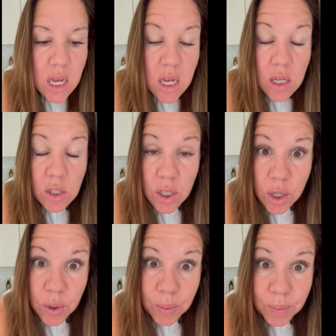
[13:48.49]

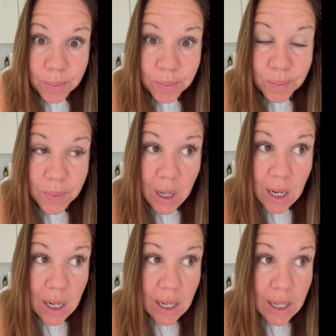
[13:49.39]
So
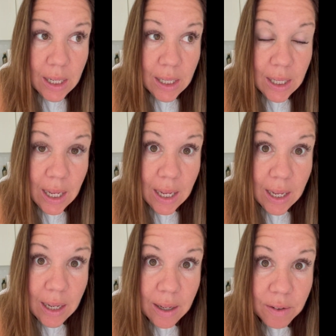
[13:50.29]
I
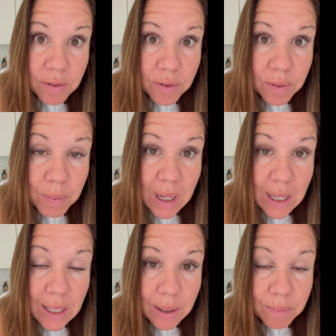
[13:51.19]
have
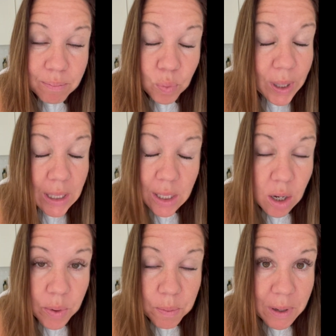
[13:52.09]
my weekly
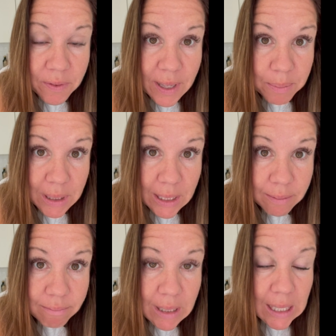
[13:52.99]
call with my family
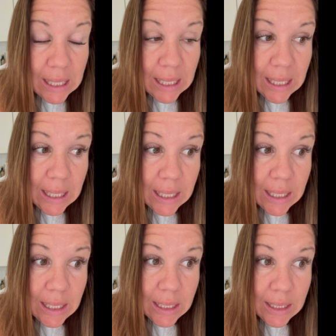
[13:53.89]

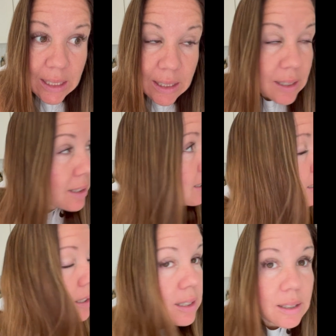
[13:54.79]
in
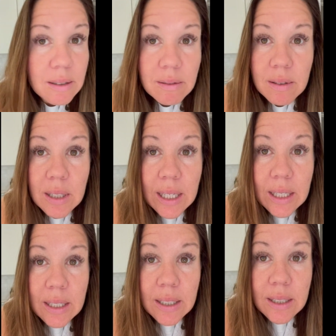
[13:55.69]

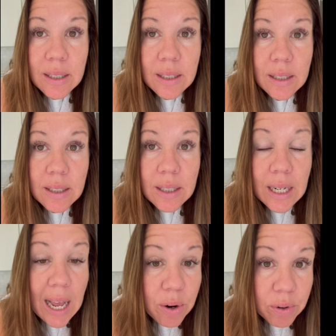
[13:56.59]
an
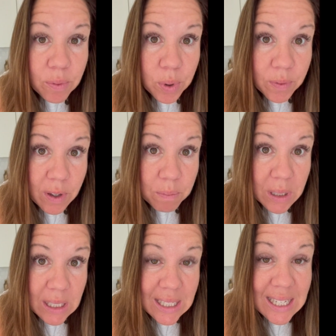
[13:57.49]
hour and 45
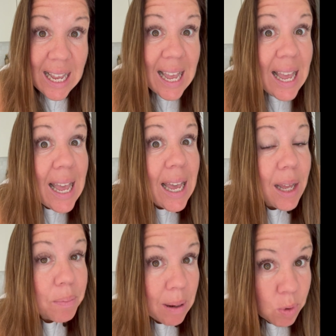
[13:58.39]
minutes,
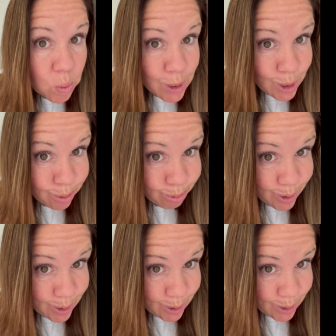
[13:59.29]
and Mama wants to
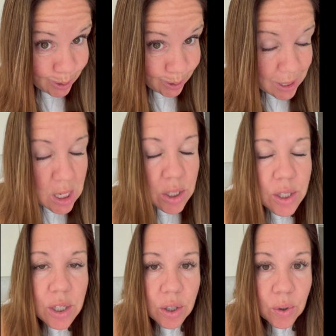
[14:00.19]
run.
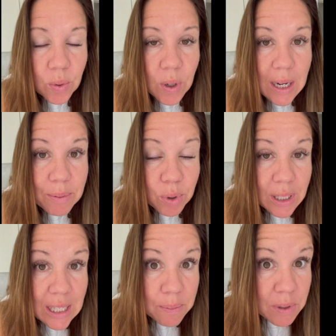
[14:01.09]
So I'm going to
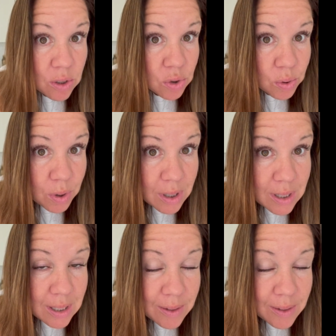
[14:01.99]
keep this short